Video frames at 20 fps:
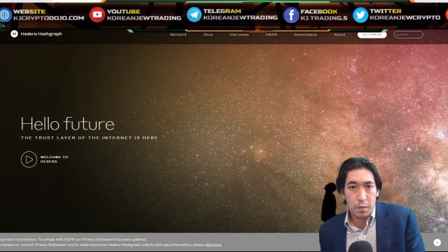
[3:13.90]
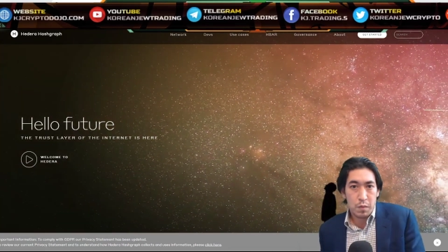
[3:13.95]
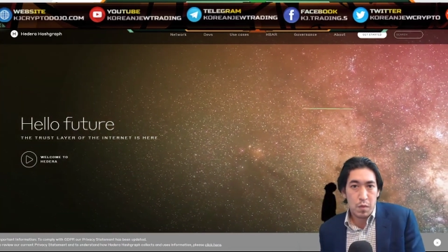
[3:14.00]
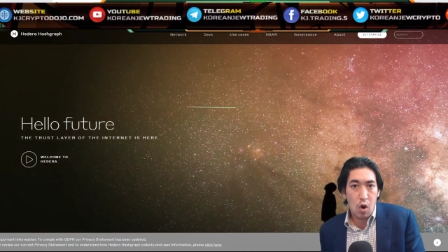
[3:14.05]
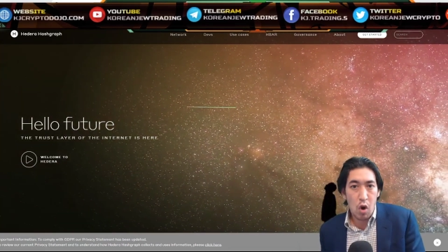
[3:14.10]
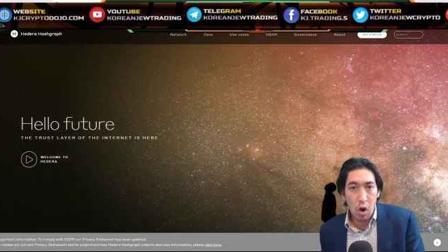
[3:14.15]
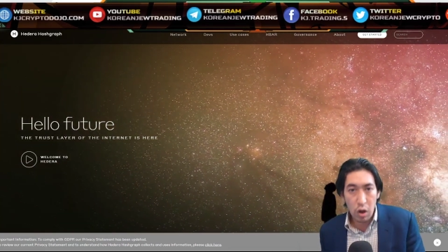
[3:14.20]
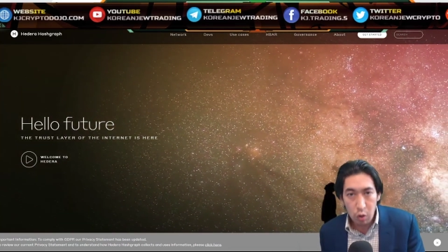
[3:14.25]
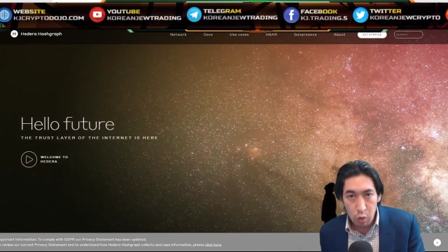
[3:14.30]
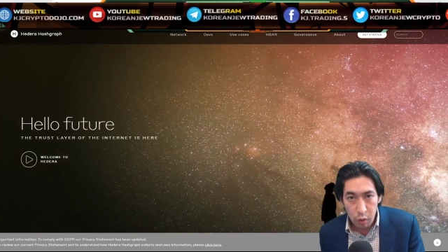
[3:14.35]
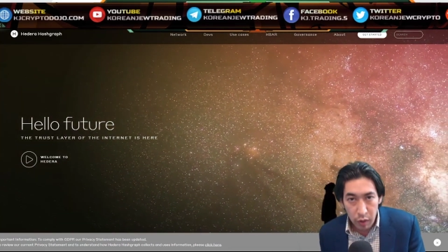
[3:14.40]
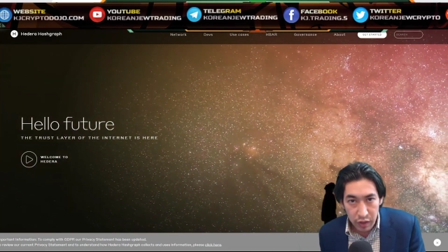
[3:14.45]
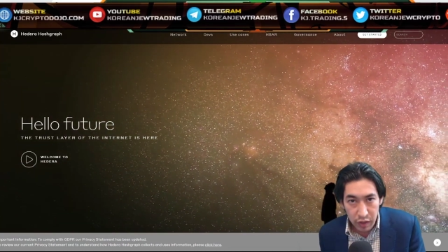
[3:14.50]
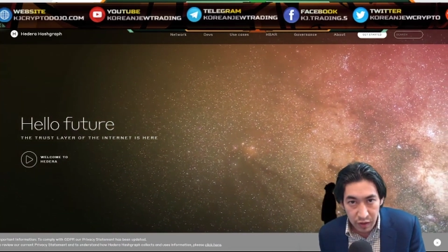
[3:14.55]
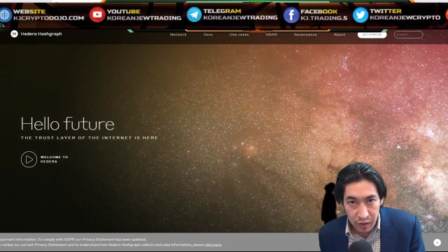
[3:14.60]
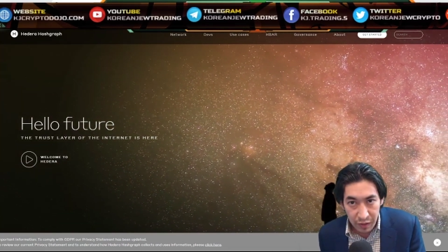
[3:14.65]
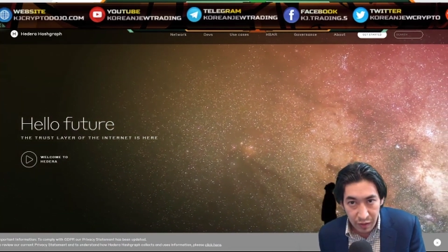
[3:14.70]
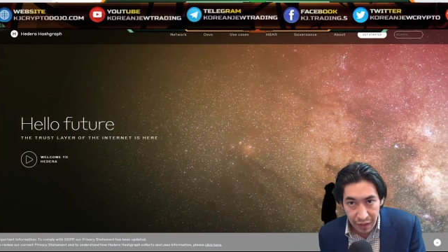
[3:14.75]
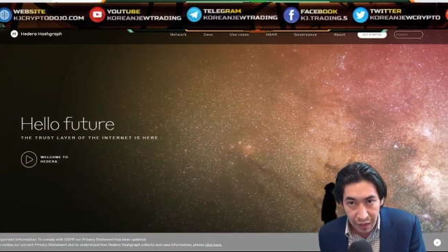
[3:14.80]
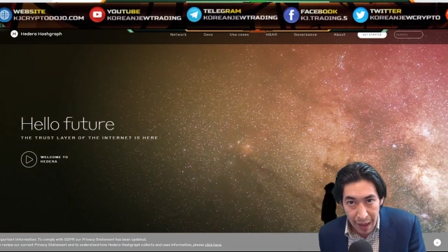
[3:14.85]
altcoins
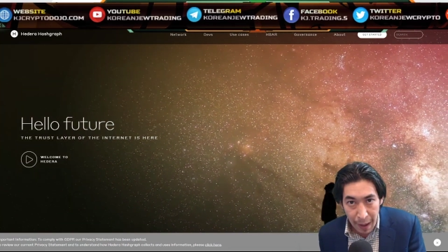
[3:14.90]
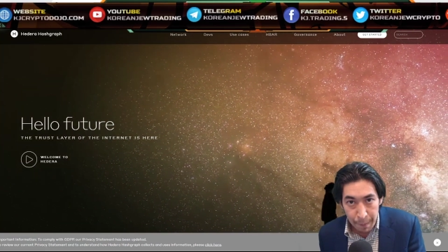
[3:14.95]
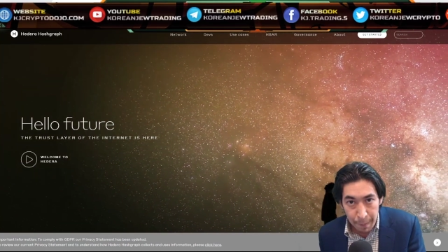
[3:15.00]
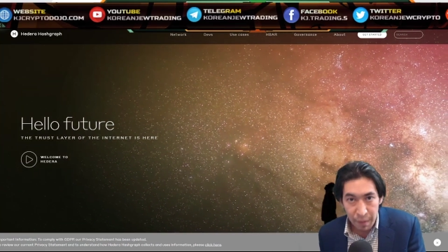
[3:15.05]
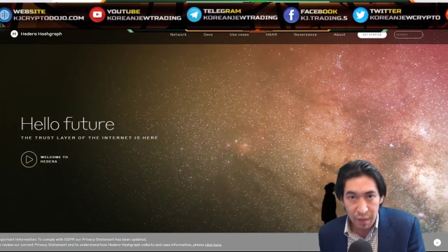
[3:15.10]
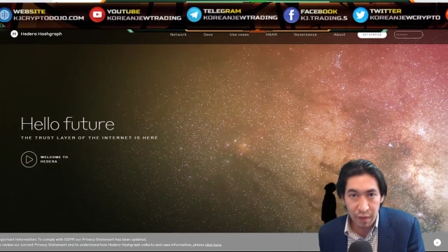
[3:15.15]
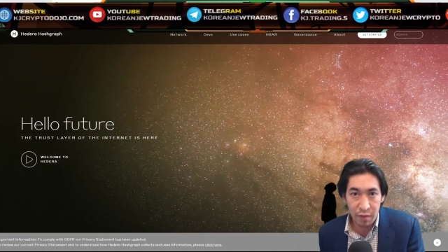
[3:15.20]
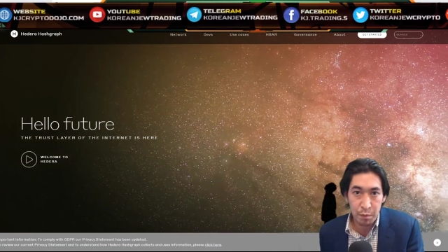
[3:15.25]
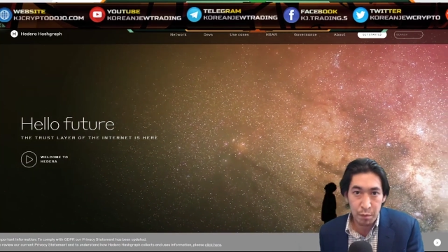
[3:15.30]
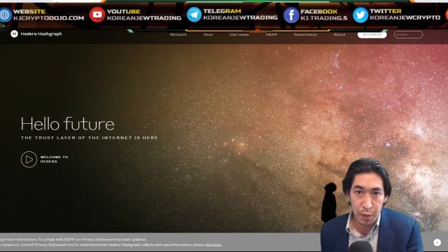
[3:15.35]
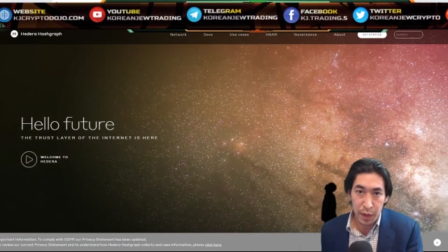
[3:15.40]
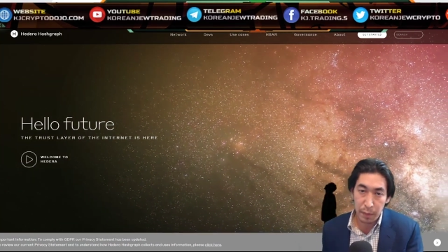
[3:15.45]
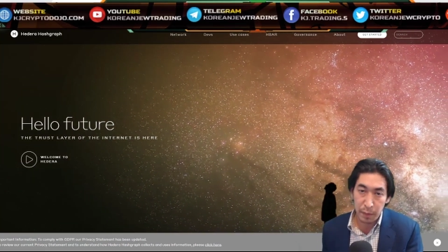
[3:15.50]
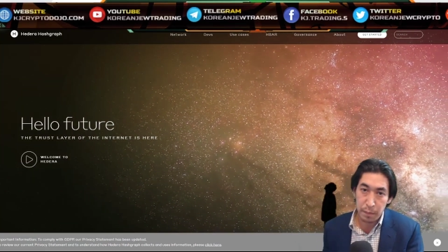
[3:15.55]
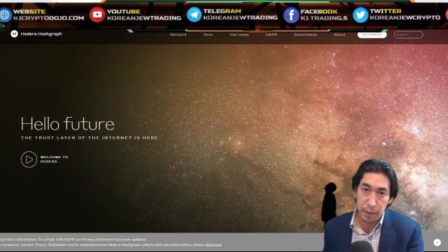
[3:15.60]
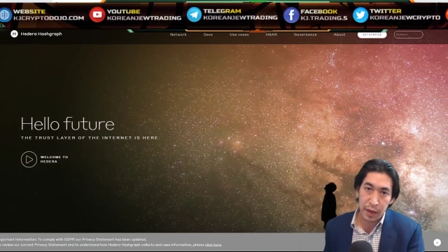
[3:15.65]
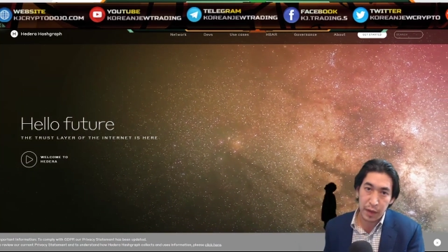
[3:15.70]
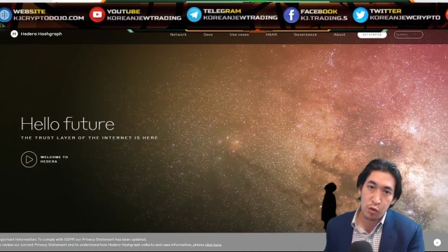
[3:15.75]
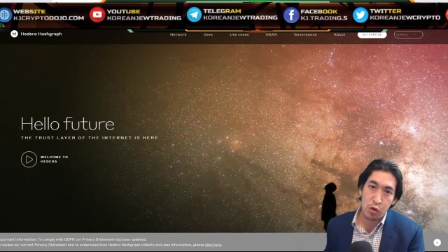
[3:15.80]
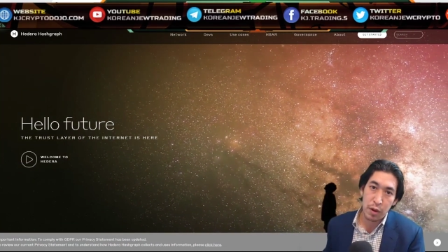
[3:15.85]
collapsed as
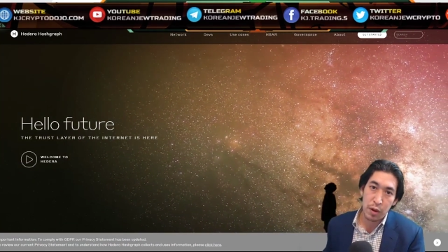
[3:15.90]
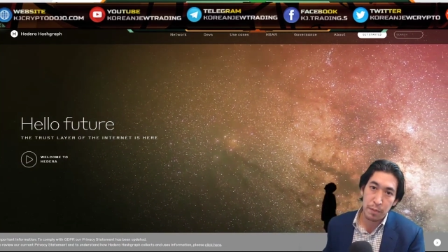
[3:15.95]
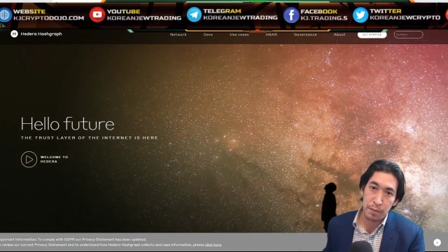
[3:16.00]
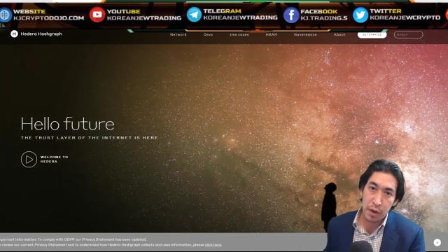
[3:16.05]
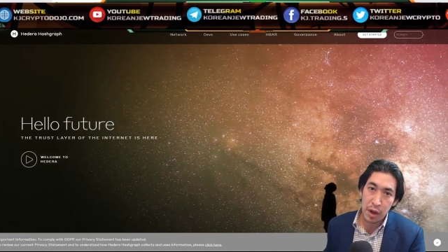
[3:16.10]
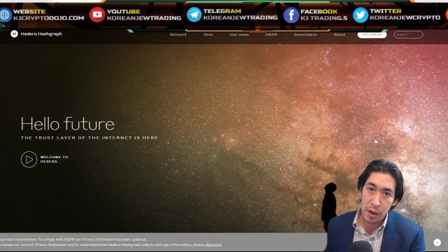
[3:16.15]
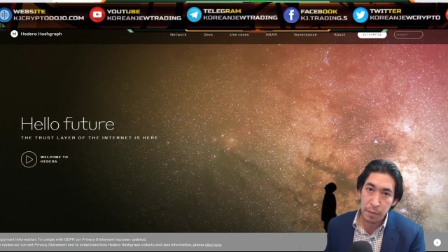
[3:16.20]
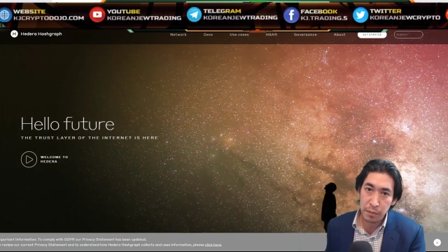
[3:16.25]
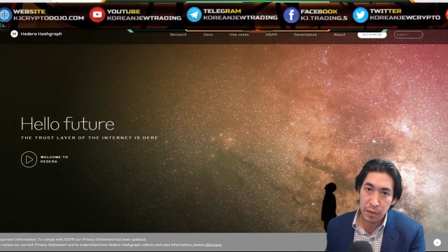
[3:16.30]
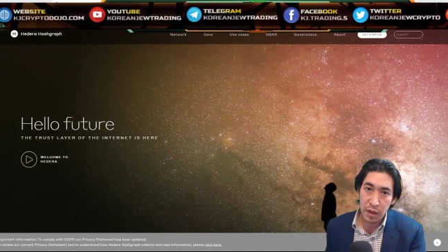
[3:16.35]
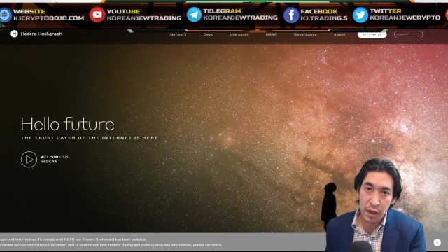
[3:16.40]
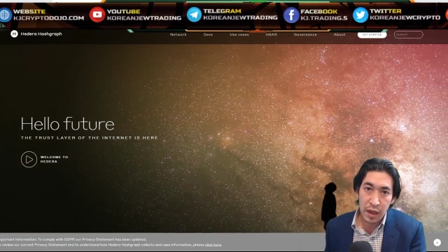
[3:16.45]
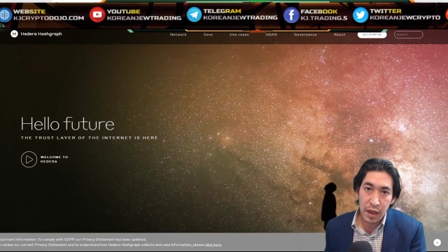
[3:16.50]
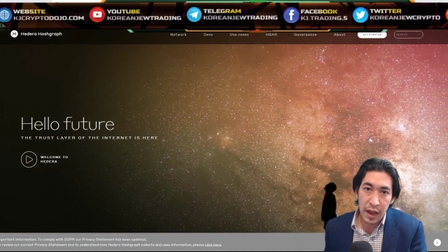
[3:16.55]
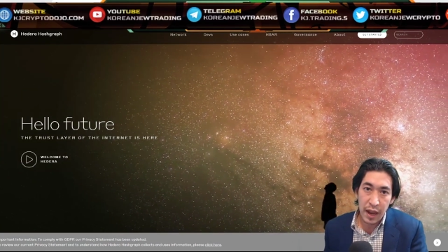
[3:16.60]
Bitcoin pumped,